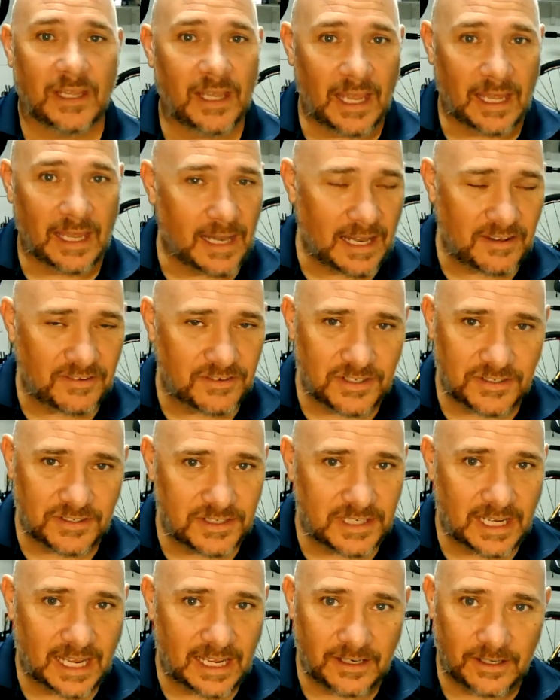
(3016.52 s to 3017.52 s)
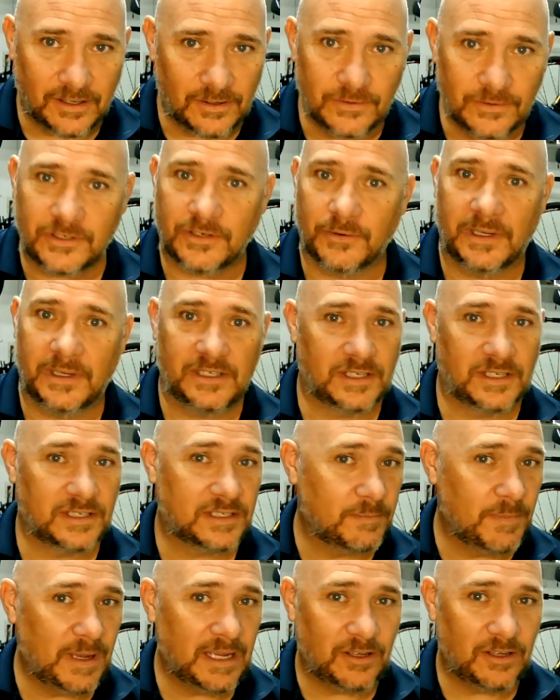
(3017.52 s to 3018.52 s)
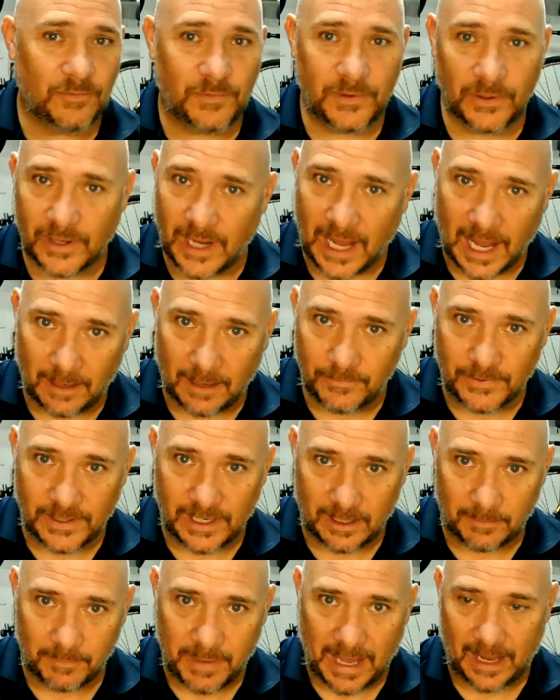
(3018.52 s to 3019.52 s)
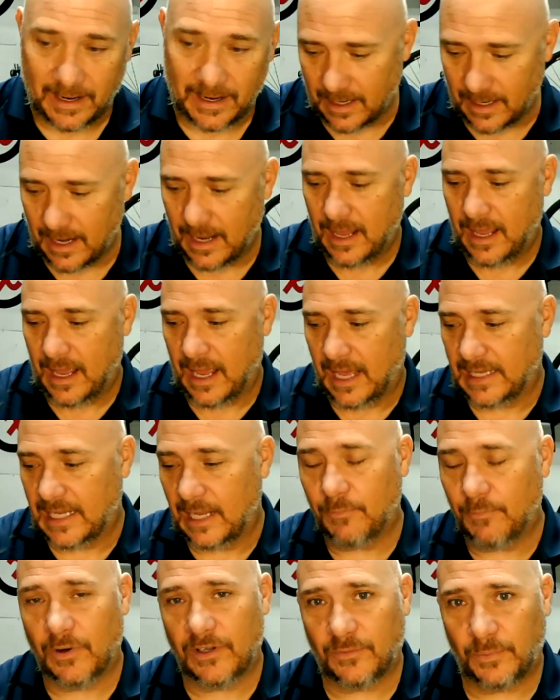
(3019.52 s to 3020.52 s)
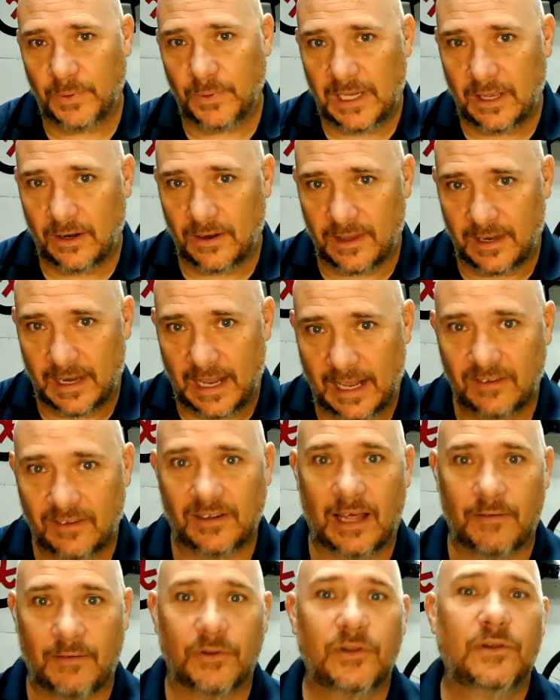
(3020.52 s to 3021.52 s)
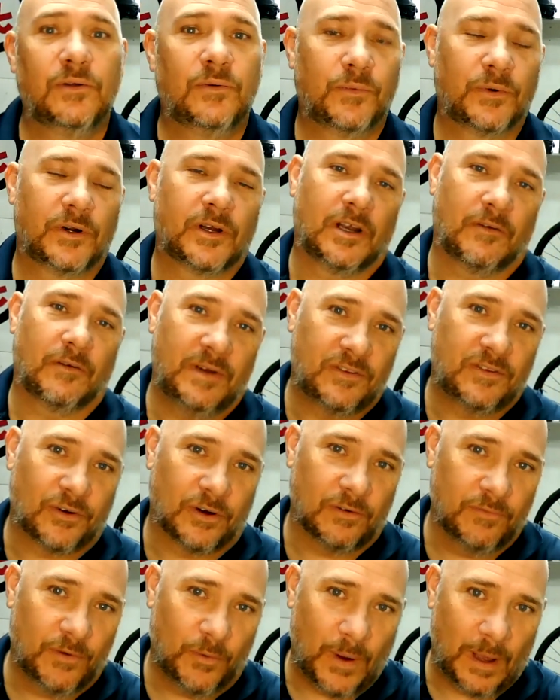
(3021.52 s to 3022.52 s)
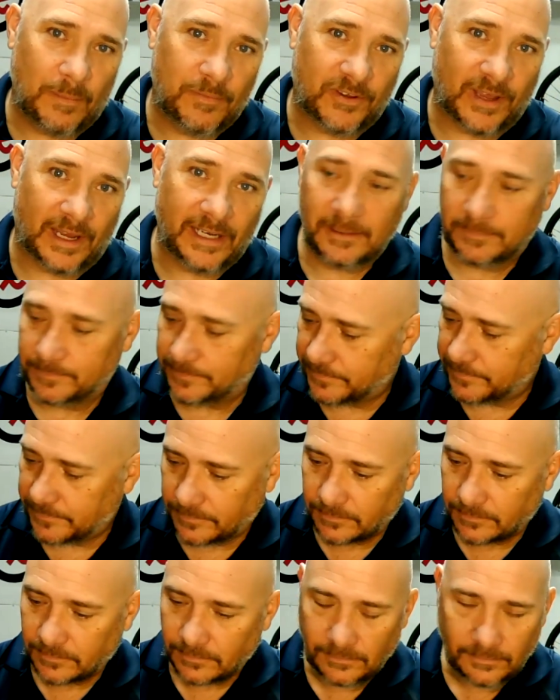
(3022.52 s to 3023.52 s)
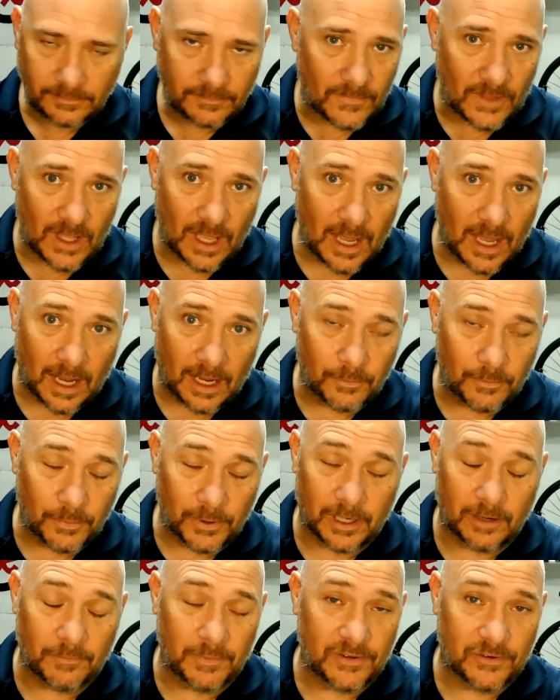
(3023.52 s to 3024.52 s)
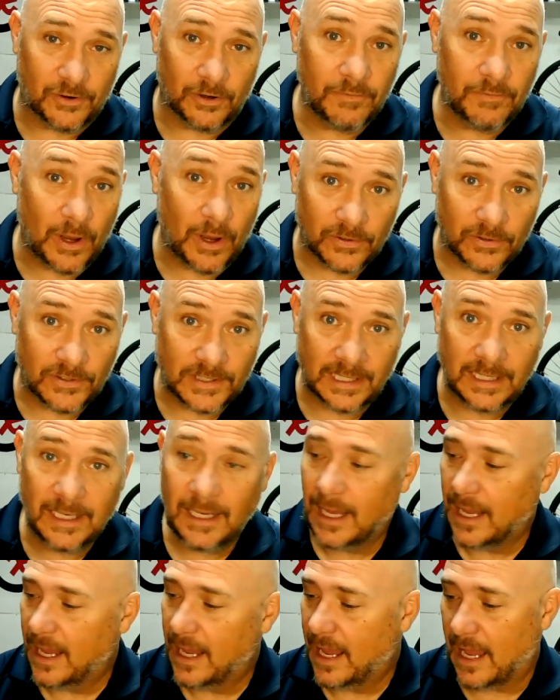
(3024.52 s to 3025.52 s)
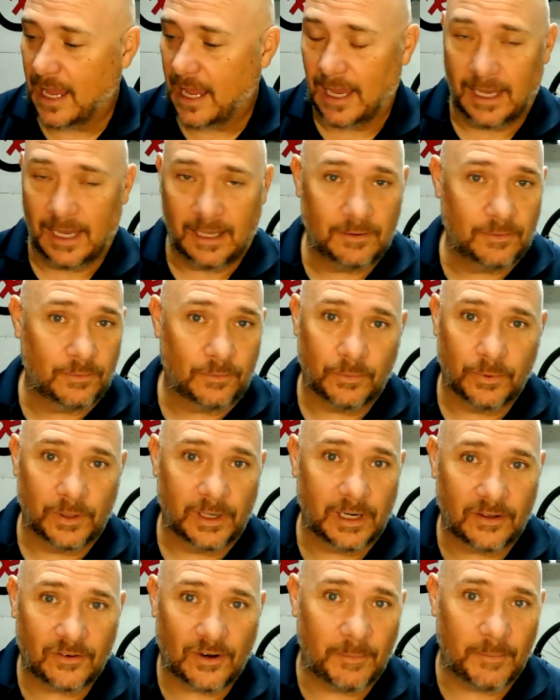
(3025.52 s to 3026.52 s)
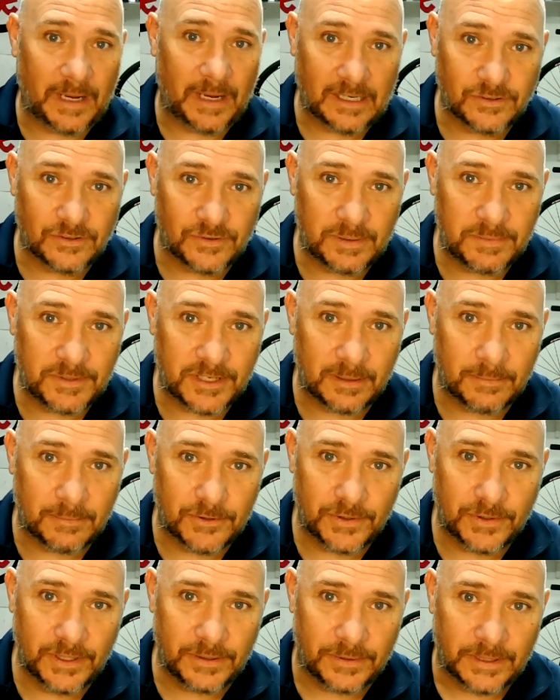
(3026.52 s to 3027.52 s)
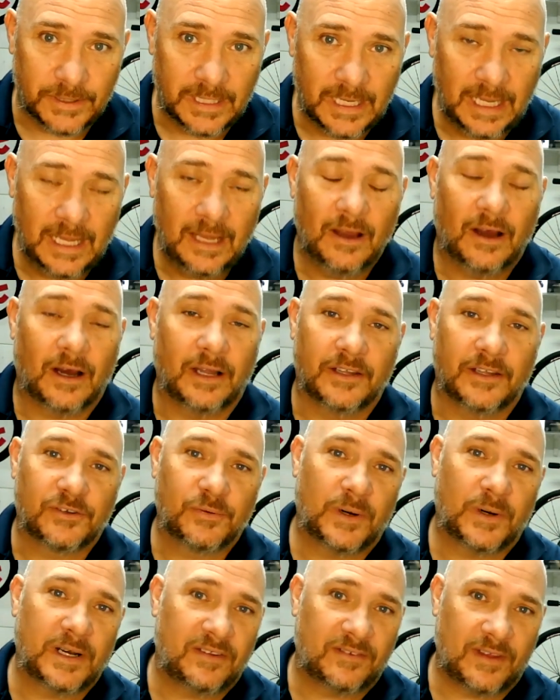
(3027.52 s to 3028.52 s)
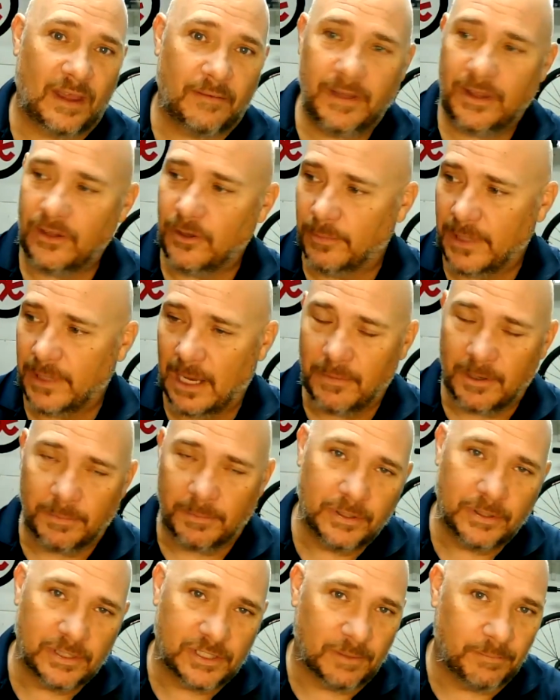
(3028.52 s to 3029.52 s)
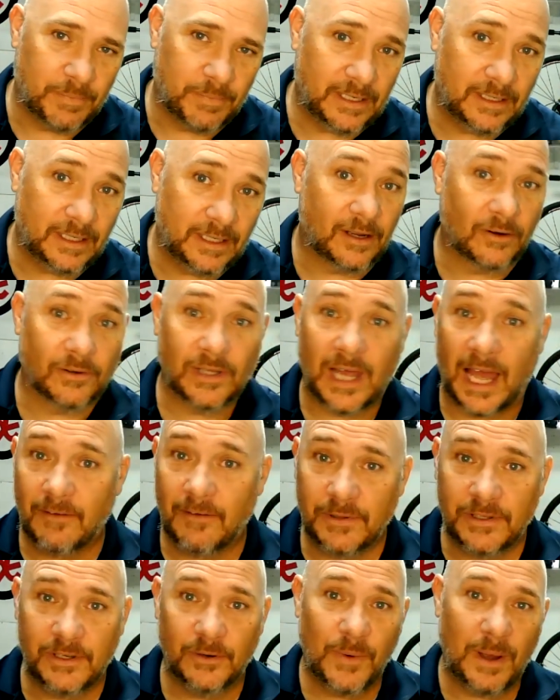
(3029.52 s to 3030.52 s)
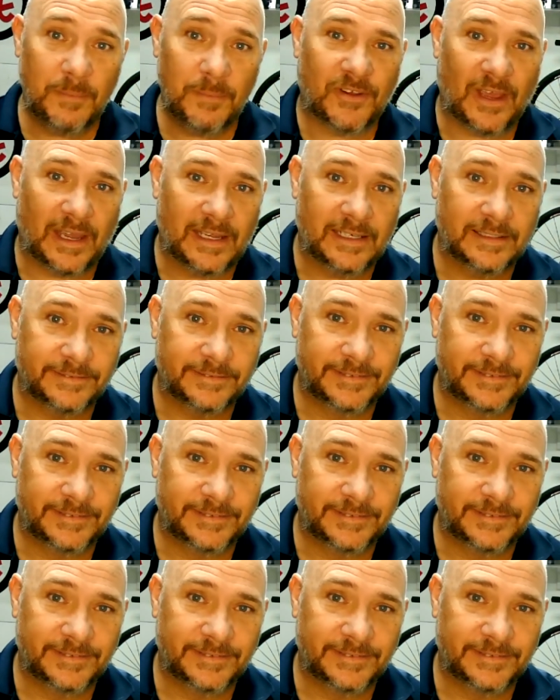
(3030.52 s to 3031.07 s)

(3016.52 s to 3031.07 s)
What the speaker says: And that's just to get you used to it, just to make you feel confident about it. And then once we get to the next level, we're going to reserve a website. We're going to reserve hosting, and we're going to start making dreams come true. On the 27th, you'll be able to push a button and go live with your website.